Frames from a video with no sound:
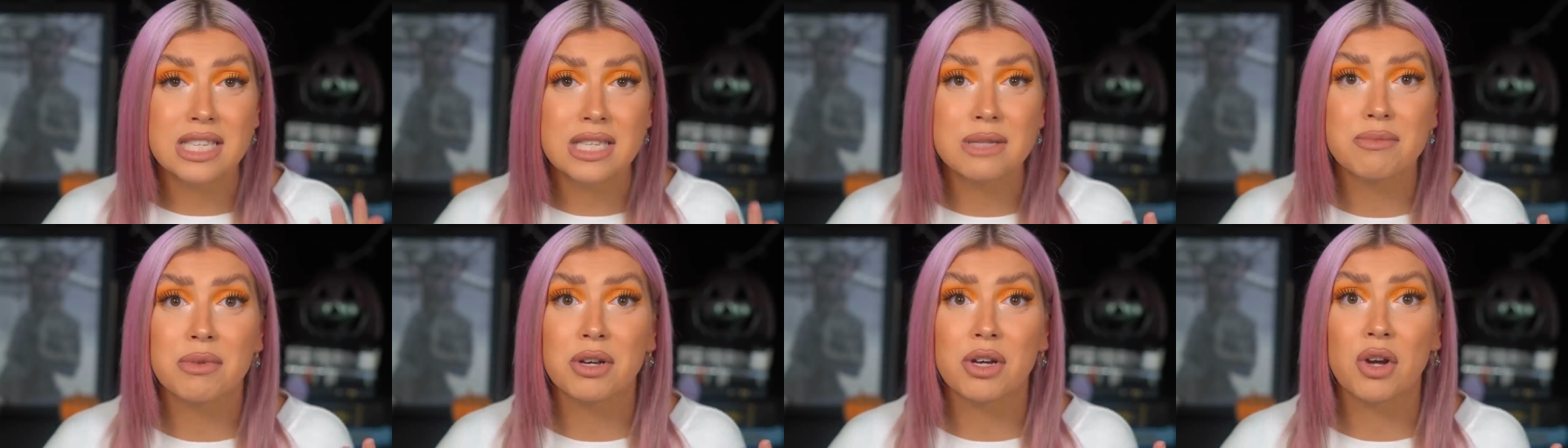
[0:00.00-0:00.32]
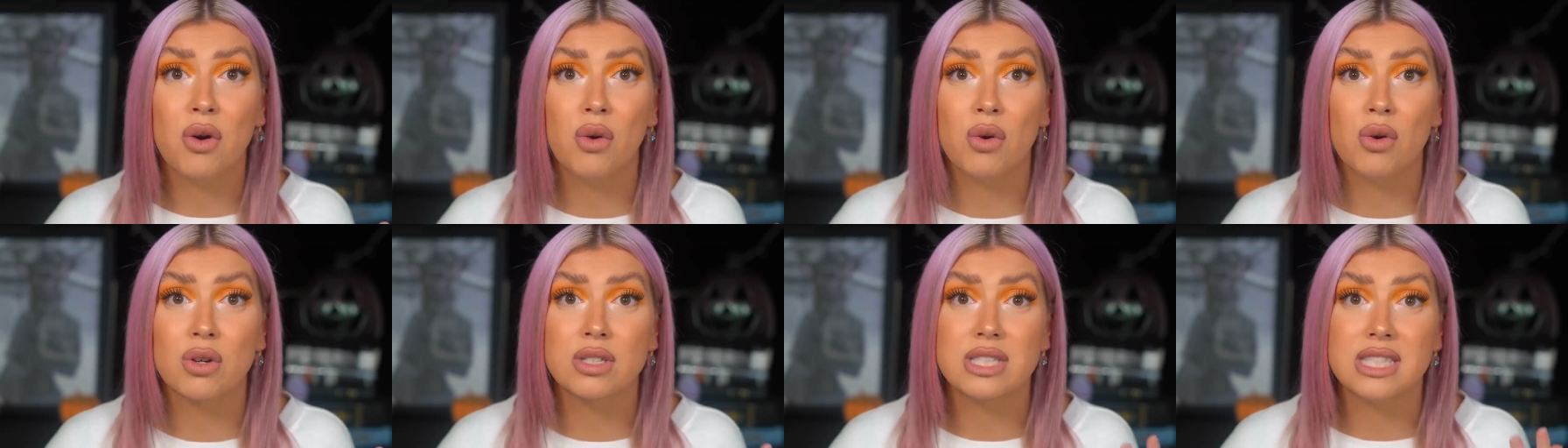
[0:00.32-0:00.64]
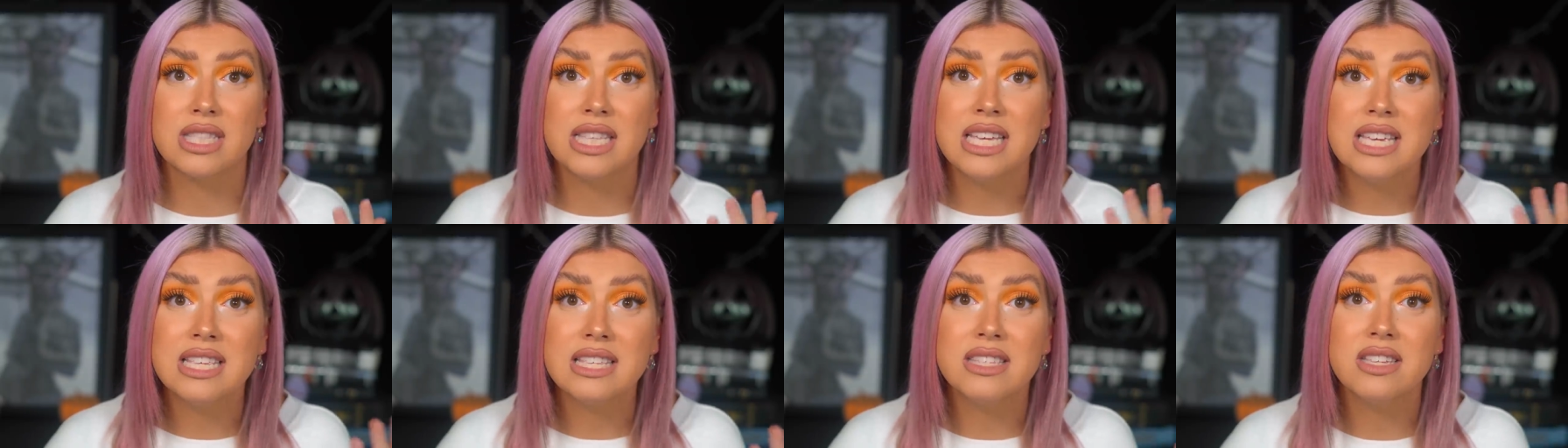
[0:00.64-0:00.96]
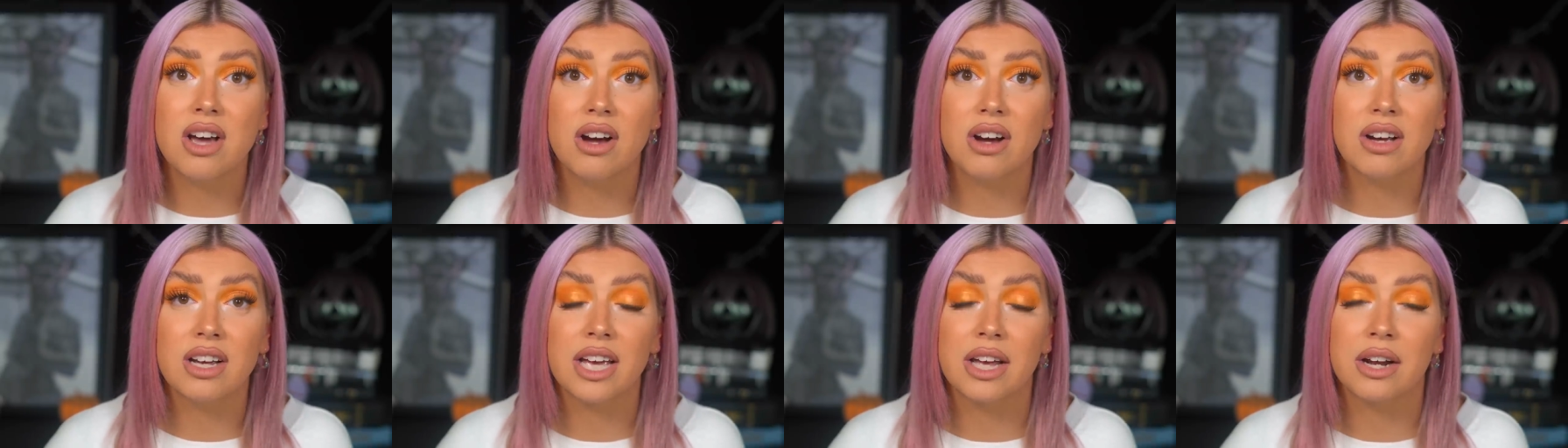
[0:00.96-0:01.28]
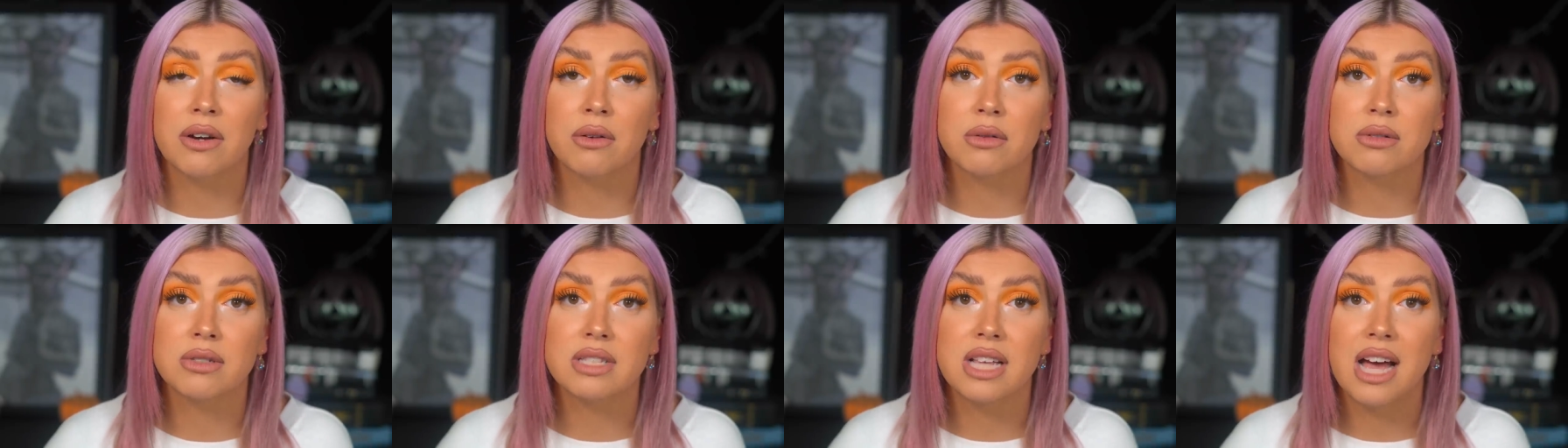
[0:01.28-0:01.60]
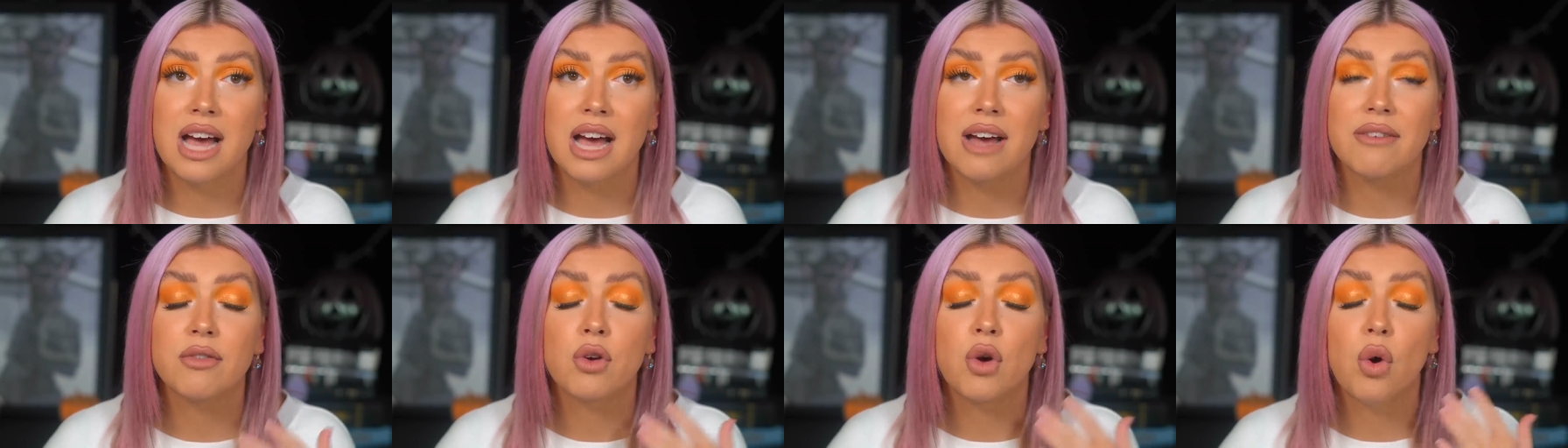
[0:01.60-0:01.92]
is because these young girls
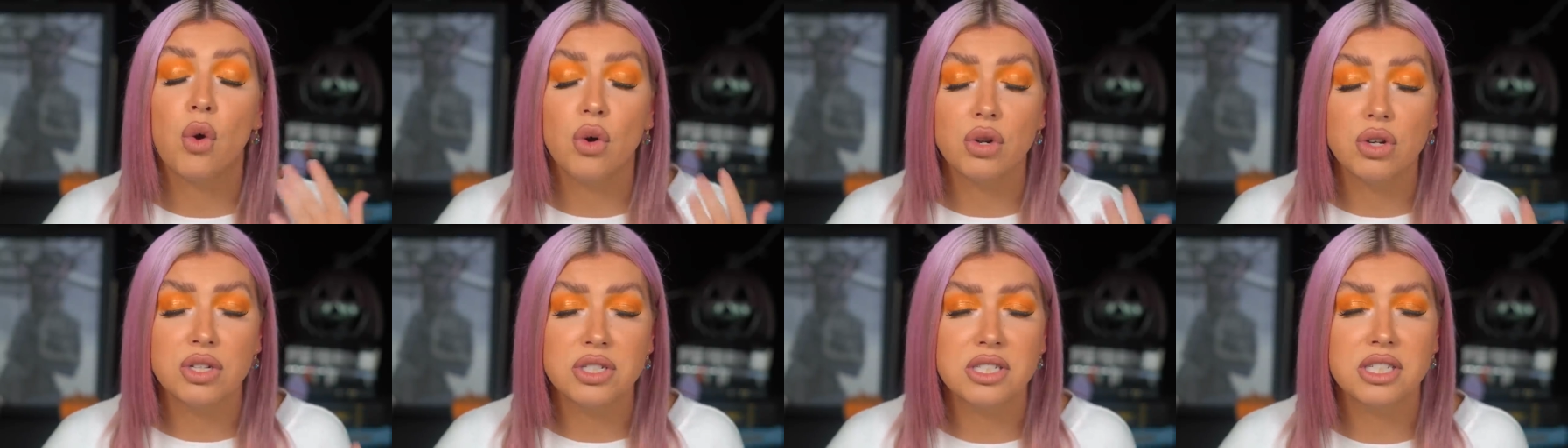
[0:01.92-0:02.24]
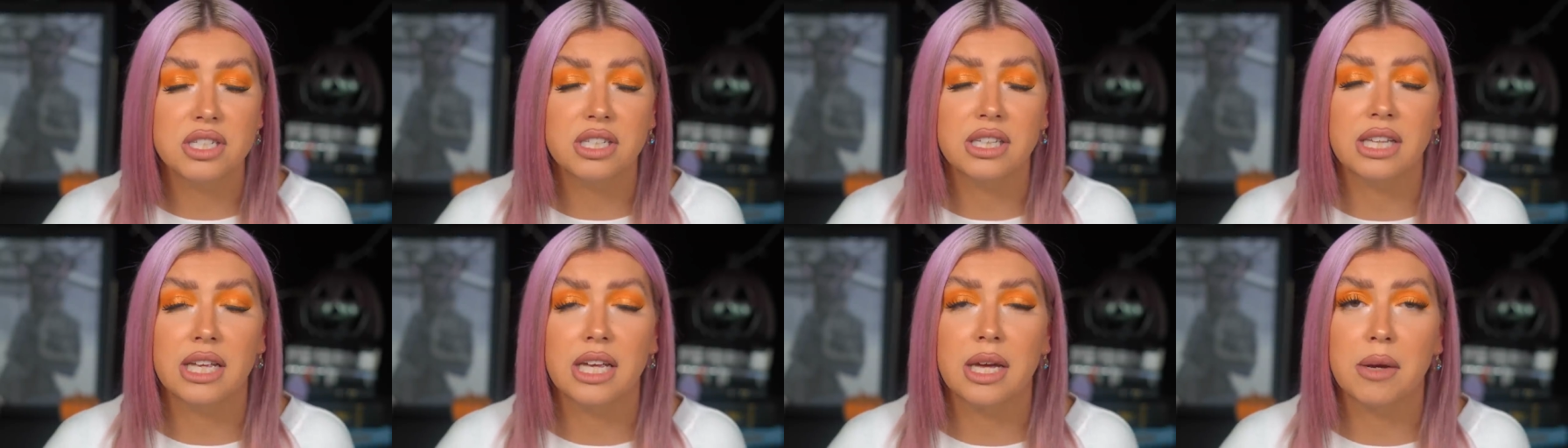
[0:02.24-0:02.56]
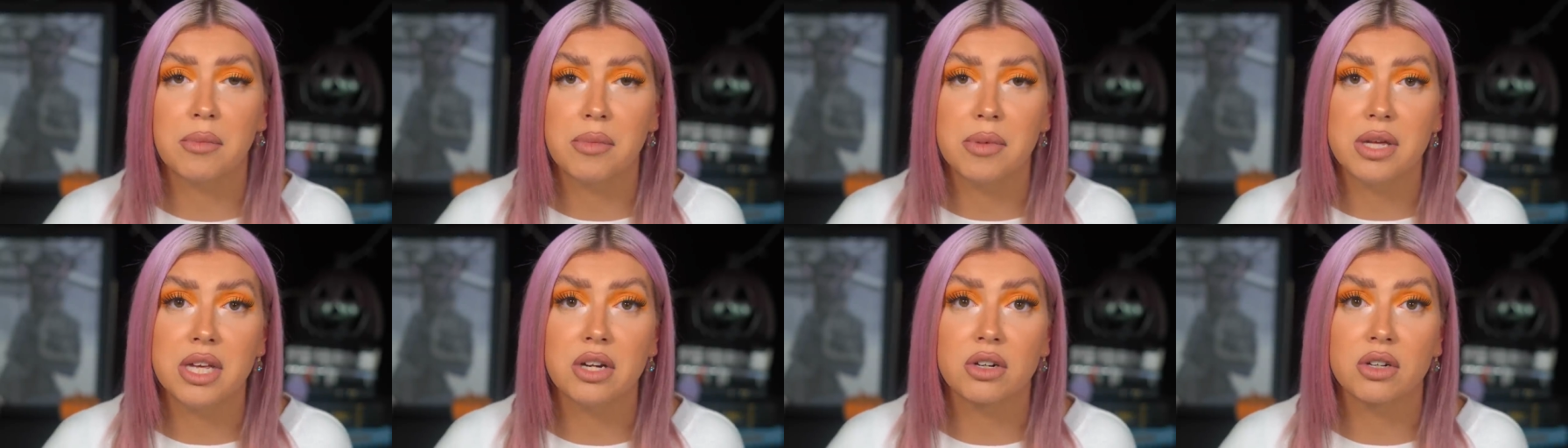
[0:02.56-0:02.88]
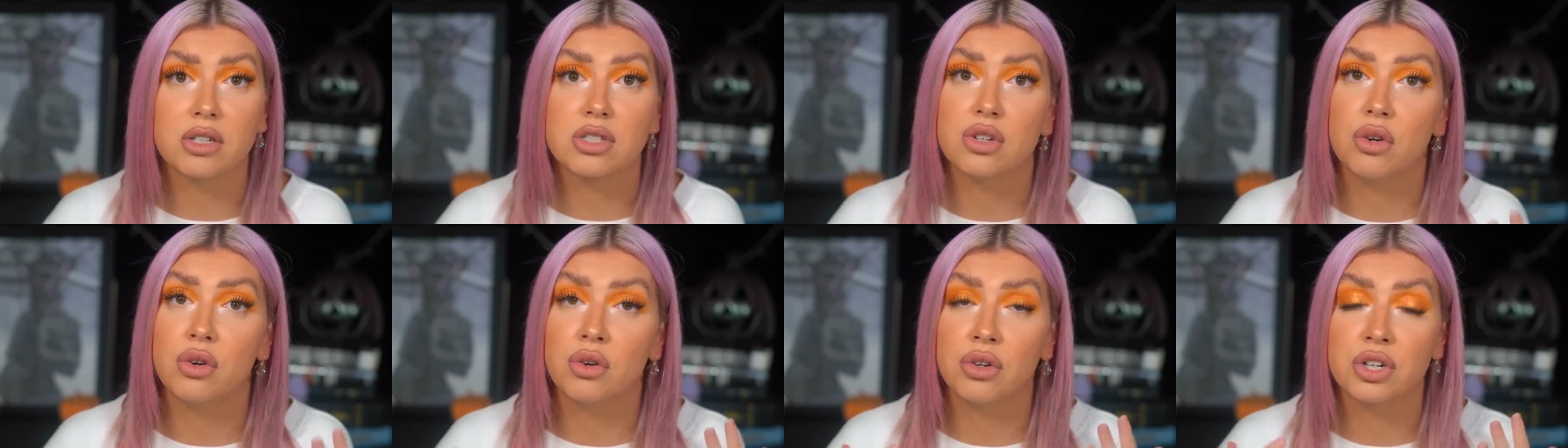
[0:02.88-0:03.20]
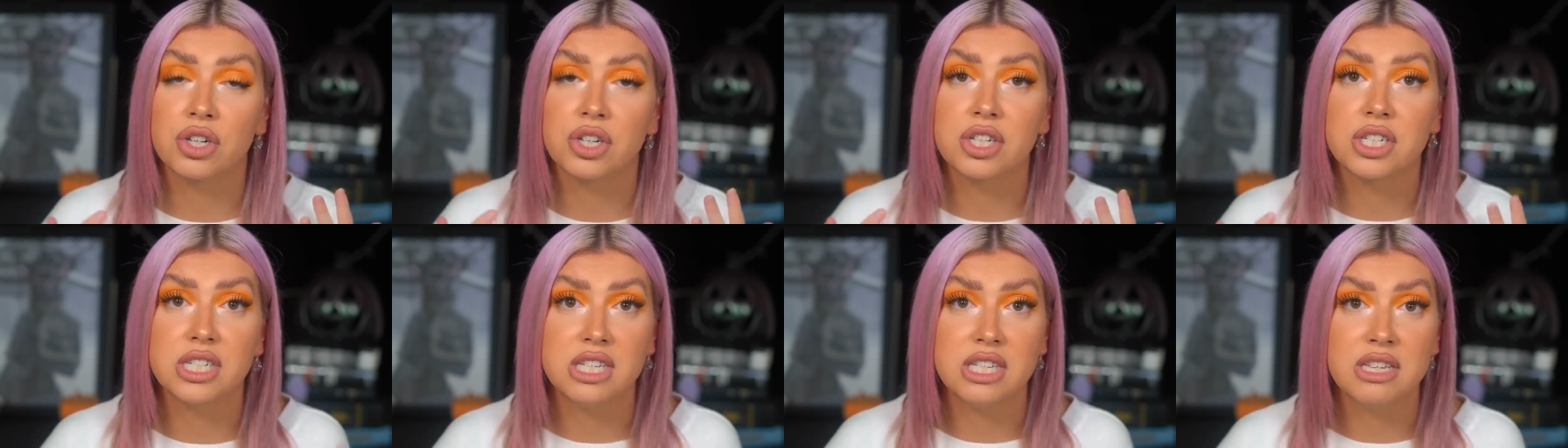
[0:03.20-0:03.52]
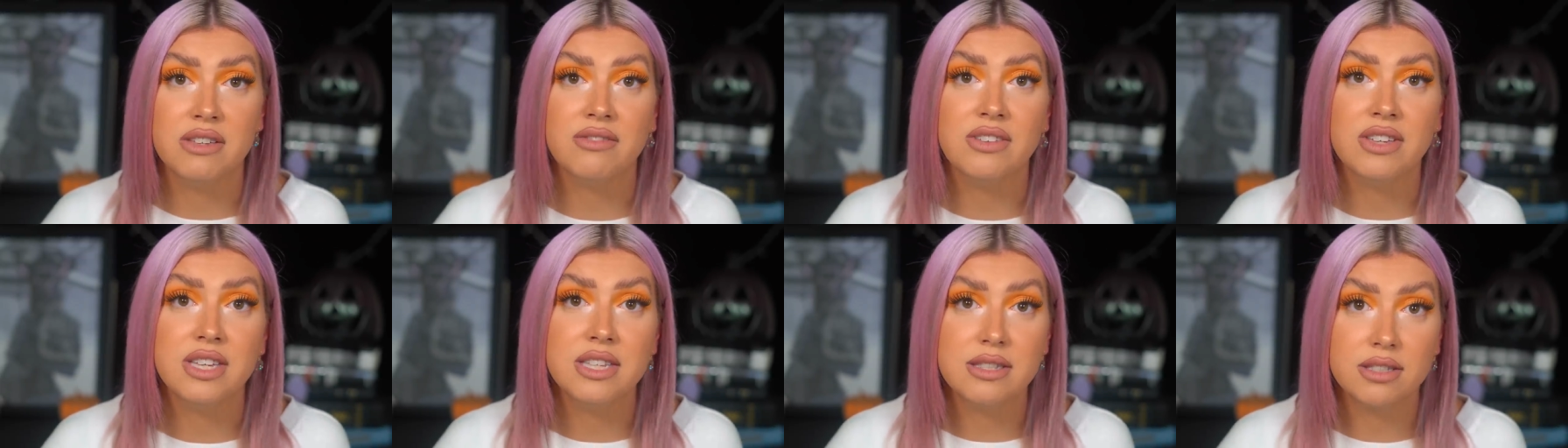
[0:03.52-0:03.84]
have constantly appeared on our T
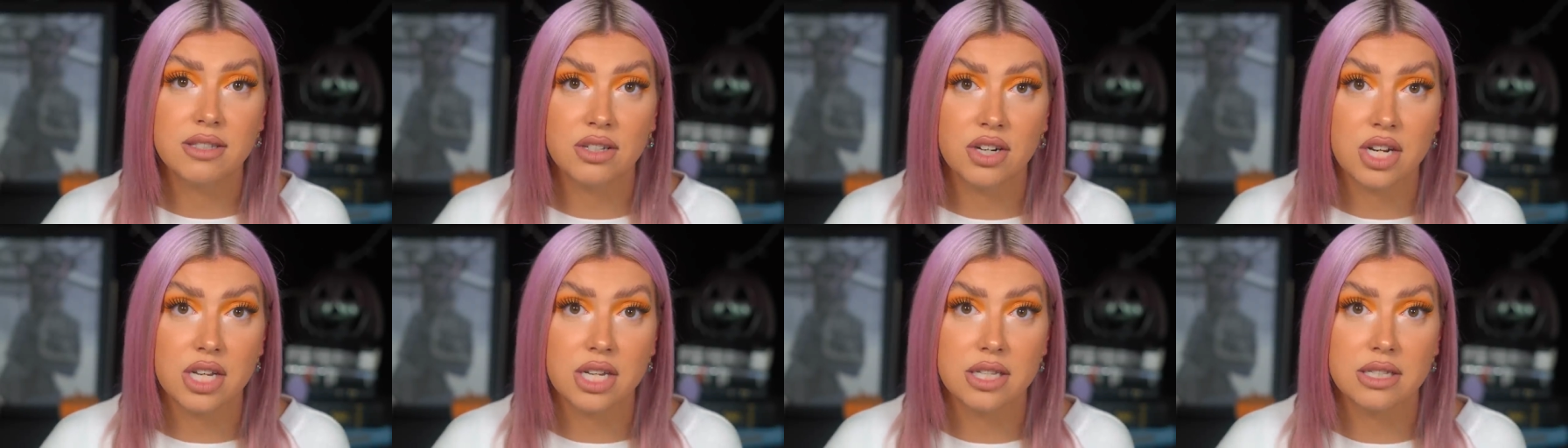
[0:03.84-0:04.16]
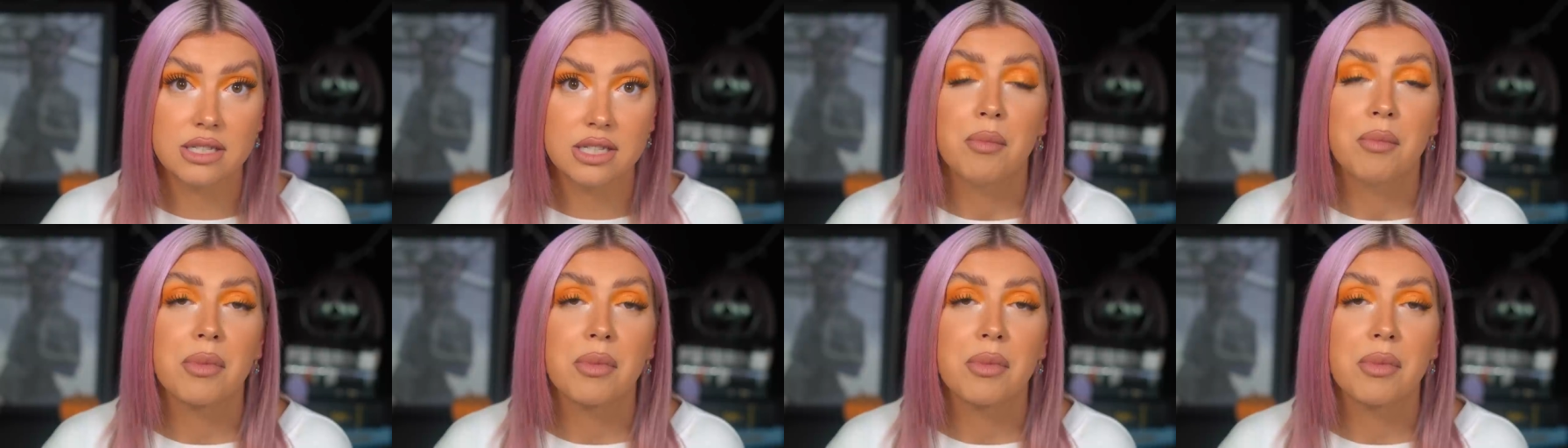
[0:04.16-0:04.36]
V screens.